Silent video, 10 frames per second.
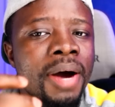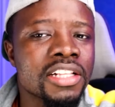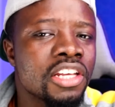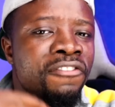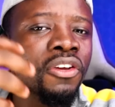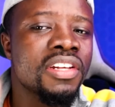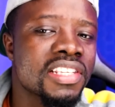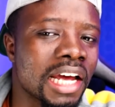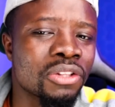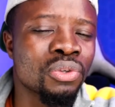But if you
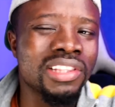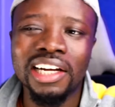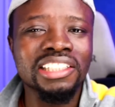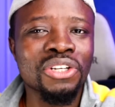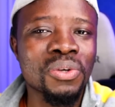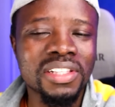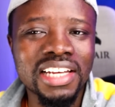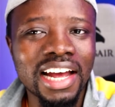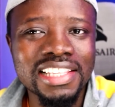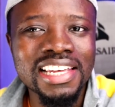decide to take the
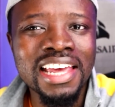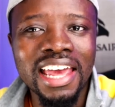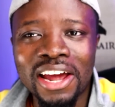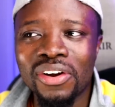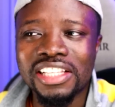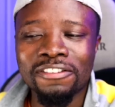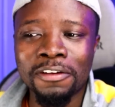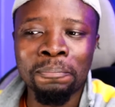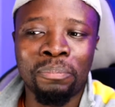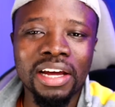shortcut and not
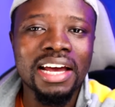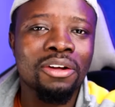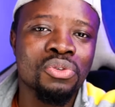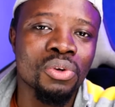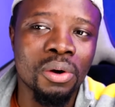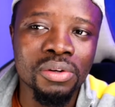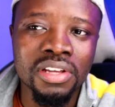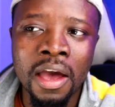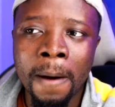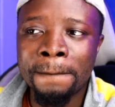even bring out songs,
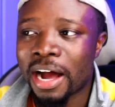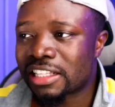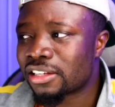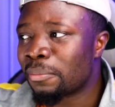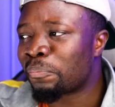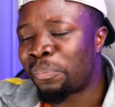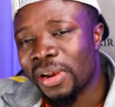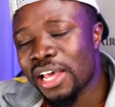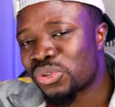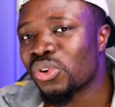but
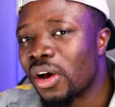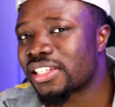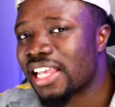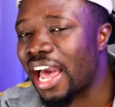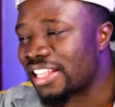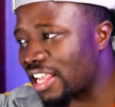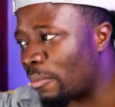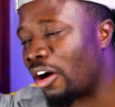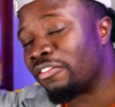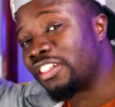play songs as
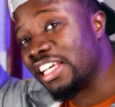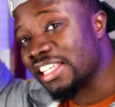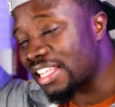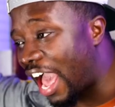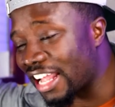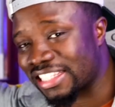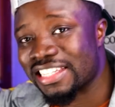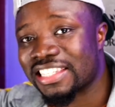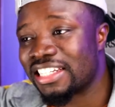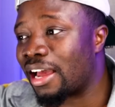some of these
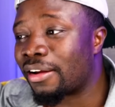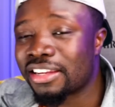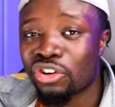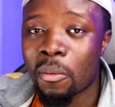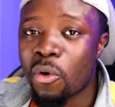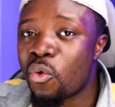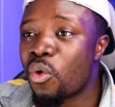artists, and you are